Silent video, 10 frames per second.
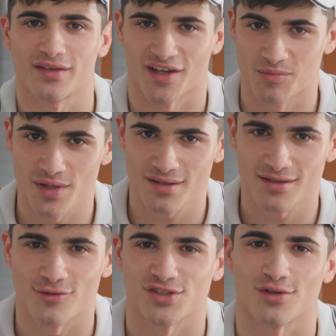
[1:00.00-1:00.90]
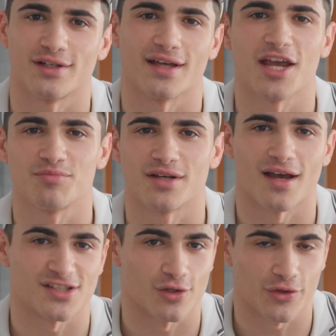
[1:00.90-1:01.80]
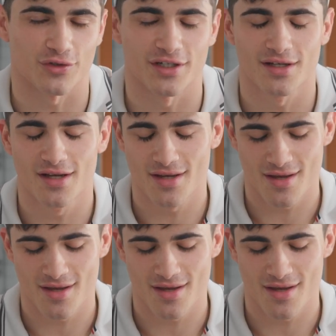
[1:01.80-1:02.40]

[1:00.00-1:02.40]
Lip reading: 10-bit. It was only 8-bit S-Log3.